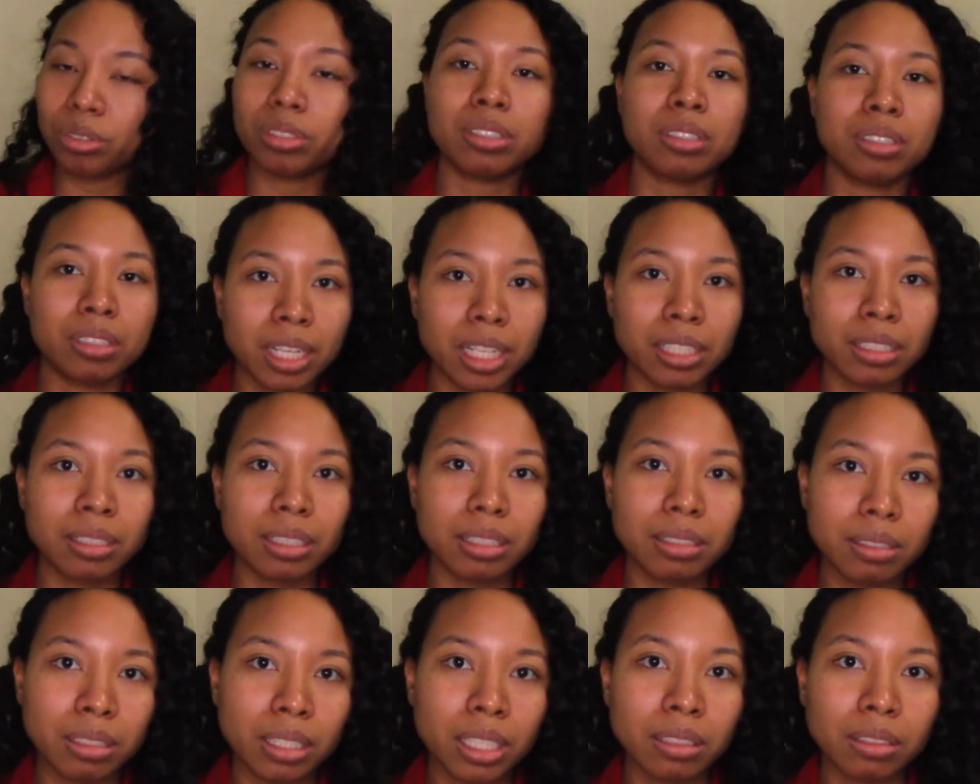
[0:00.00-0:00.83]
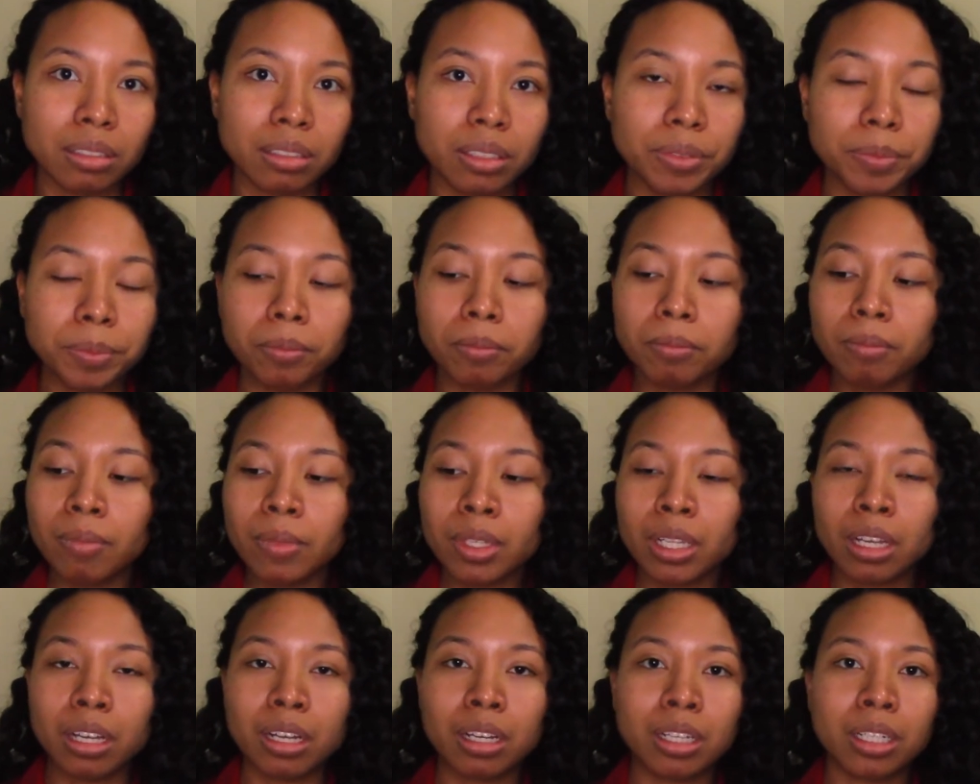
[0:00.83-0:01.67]
zest scent,
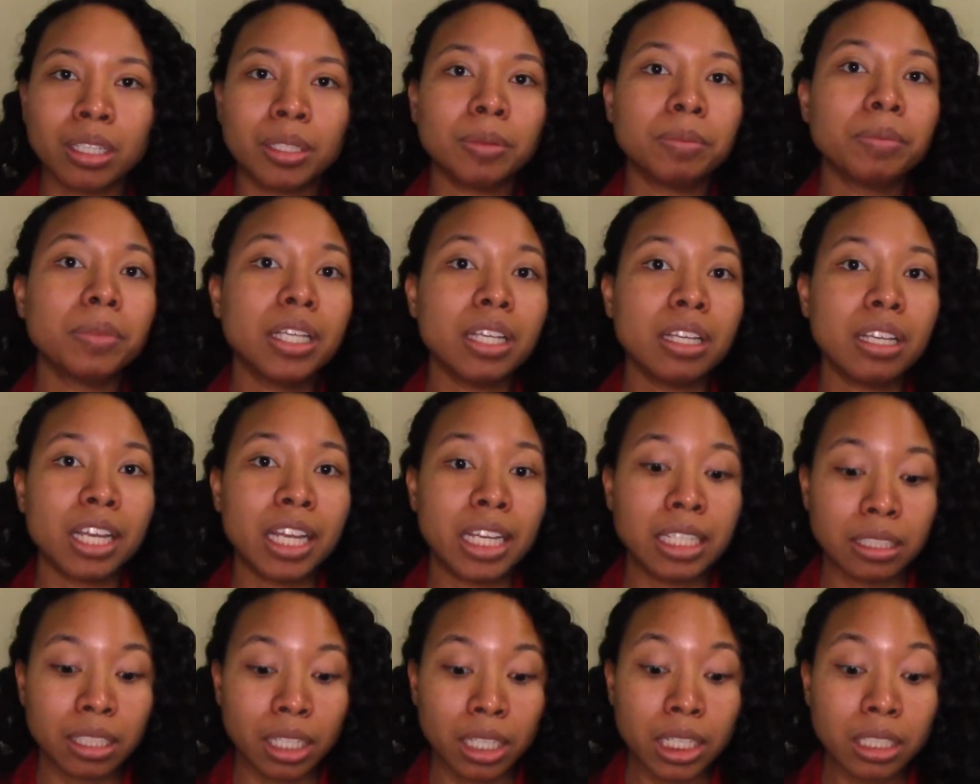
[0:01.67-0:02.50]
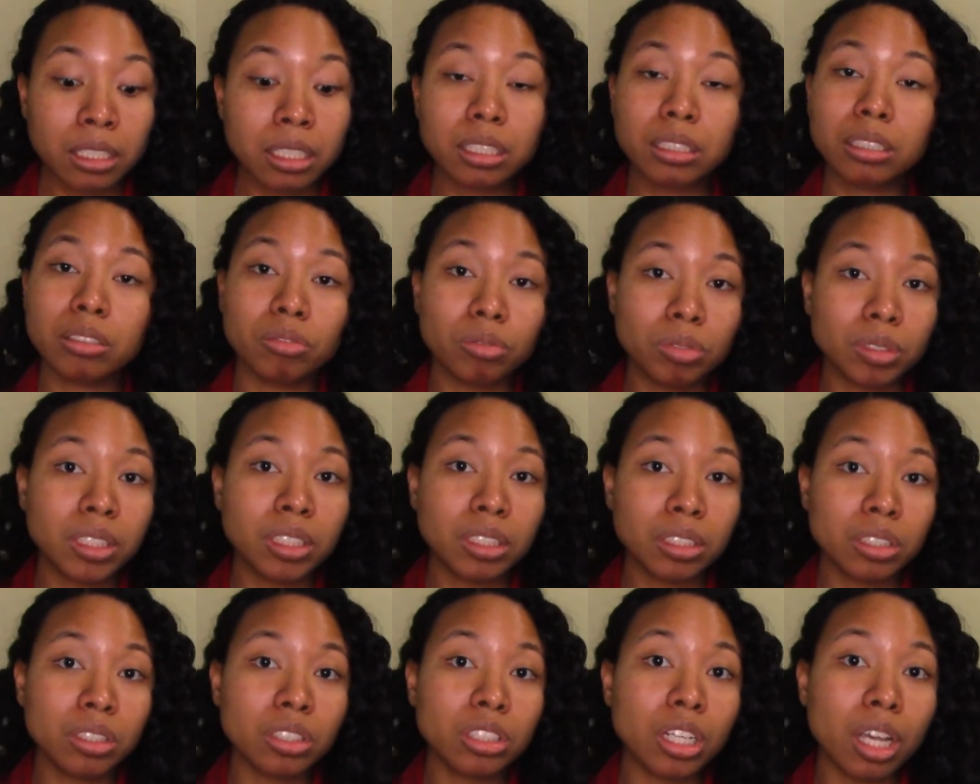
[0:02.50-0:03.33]
um, and uh, it does a really
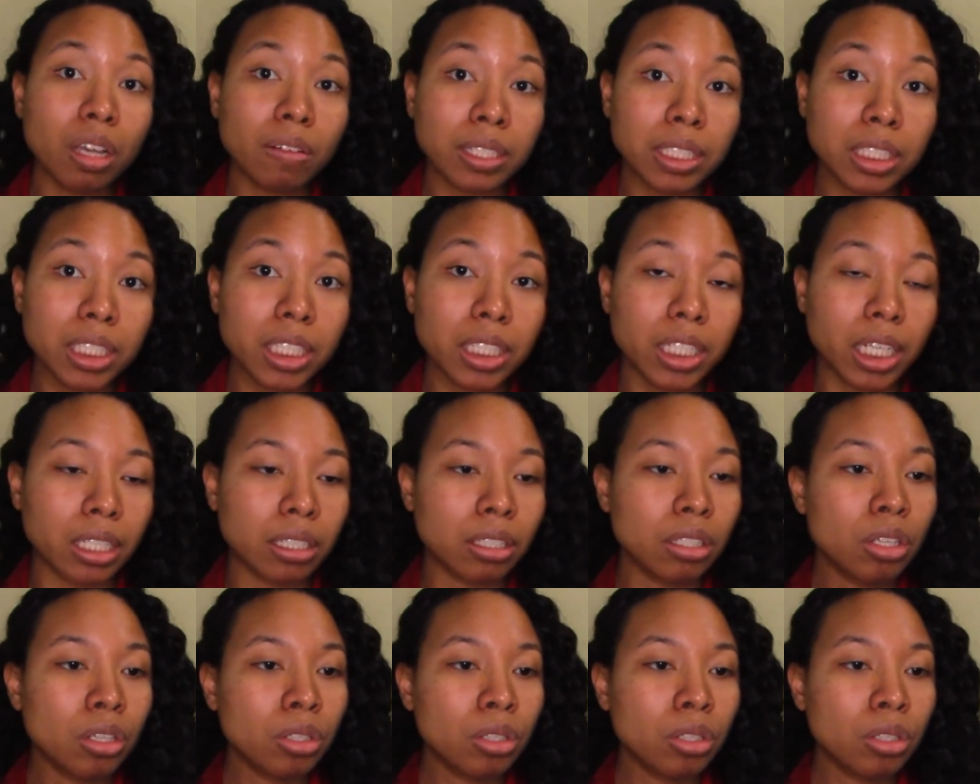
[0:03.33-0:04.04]
good job cleaning.